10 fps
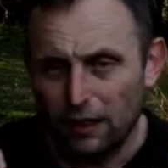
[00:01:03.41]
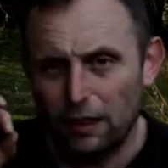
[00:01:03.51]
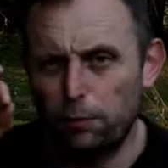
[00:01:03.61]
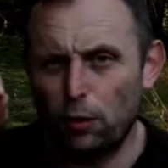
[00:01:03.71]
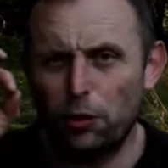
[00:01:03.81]

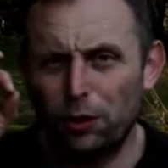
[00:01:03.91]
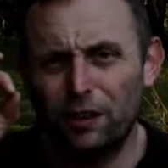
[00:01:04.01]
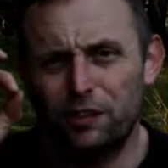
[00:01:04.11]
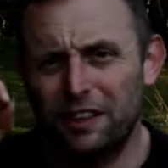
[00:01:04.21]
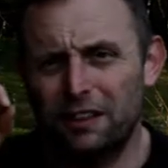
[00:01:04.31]
He put
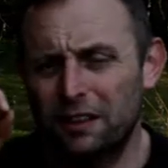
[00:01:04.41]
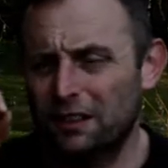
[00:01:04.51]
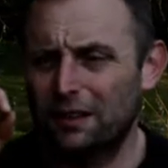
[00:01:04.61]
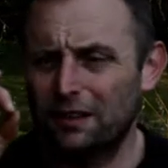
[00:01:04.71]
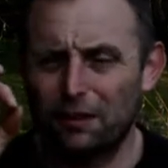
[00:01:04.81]
holes in
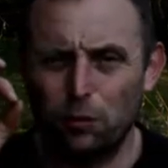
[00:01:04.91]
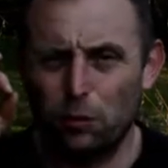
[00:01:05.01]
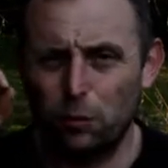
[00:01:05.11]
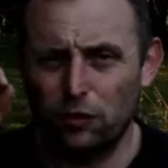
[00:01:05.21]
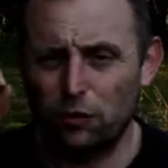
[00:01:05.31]

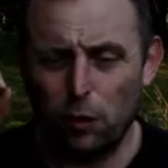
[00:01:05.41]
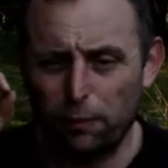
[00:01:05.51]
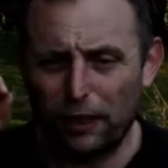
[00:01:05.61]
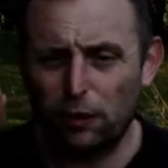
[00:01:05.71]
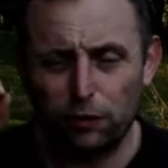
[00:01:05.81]
which were
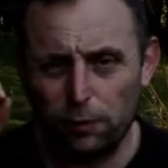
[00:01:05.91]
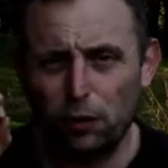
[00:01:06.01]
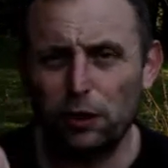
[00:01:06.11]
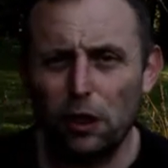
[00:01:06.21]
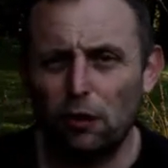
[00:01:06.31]
big enough to
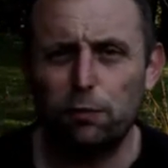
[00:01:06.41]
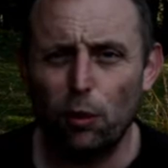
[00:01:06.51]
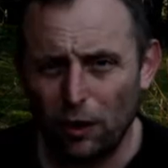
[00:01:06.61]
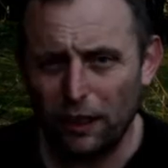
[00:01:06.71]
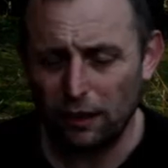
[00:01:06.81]
put a golf
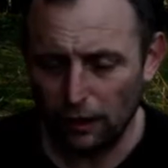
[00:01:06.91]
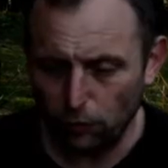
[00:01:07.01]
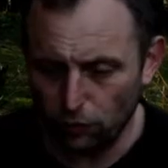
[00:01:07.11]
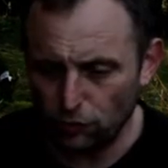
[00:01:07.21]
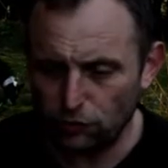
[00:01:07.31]
ball in, and he
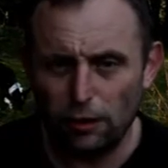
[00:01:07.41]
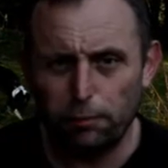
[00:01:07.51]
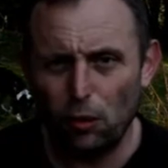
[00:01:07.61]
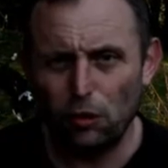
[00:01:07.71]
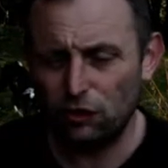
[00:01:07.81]
was using the
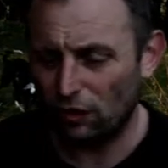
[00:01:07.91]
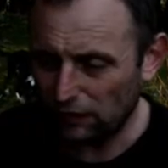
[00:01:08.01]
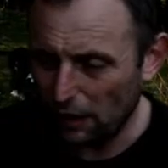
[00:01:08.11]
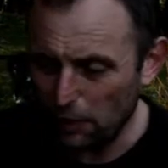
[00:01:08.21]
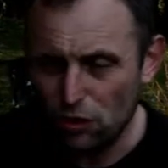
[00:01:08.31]
bungs of
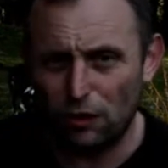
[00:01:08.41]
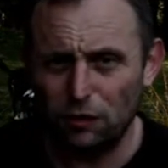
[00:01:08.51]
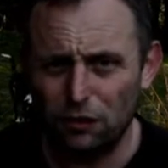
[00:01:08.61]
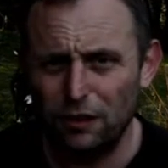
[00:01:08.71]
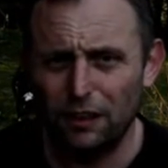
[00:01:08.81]

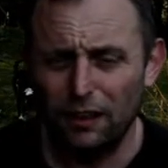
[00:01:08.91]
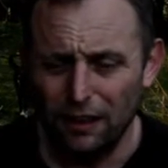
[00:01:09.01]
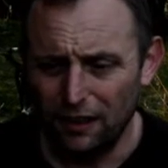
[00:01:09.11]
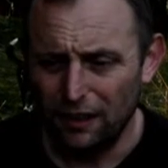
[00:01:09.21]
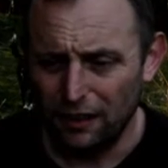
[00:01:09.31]
demijohns
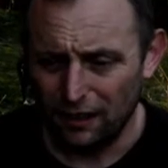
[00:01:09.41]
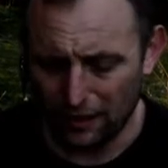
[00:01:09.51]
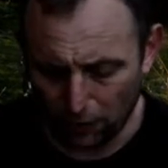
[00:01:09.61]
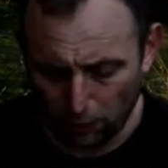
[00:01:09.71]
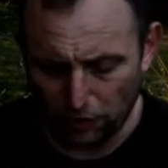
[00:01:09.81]

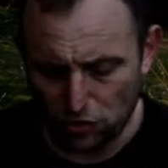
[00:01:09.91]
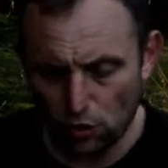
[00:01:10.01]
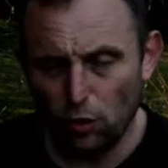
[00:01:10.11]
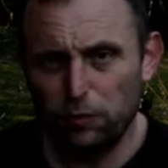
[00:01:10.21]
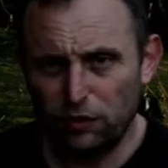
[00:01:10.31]
with a
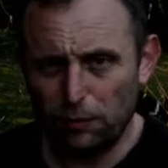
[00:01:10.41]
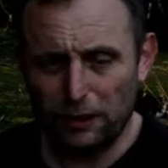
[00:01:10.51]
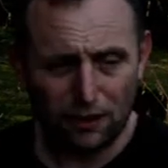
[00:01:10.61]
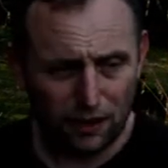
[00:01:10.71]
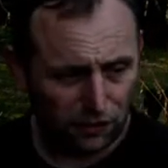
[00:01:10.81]
tube similar
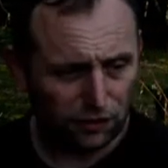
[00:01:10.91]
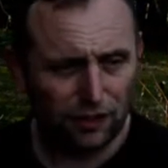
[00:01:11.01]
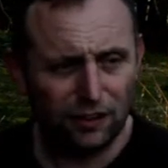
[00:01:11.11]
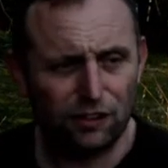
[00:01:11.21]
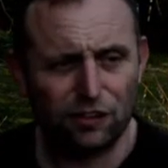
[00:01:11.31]
to this
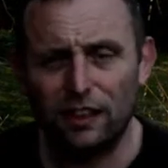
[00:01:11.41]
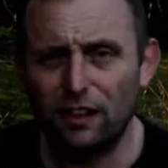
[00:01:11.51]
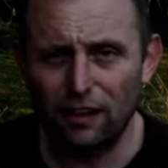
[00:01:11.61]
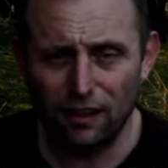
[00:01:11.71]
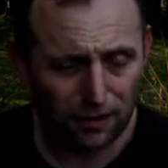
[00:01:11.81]
inside
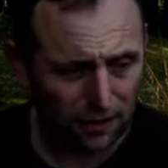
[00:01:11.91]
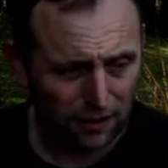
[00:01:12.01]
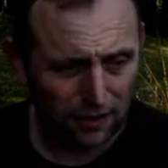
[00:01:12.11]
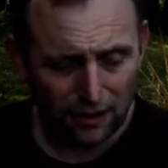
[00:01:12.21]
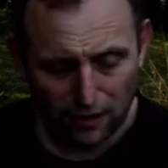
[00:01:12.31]
the
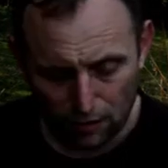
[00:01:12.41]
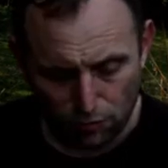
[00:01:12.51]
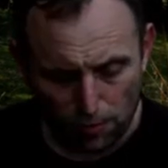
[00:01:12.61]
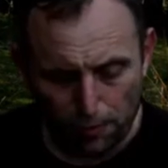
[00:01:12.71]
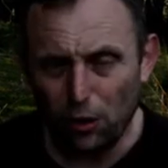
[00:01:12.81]

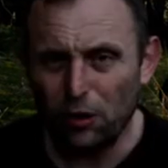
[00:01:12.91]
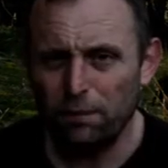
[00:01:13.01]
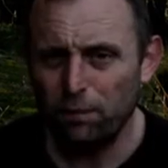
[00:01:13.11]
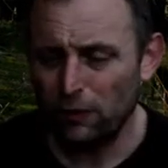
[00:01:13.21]
rubber bung,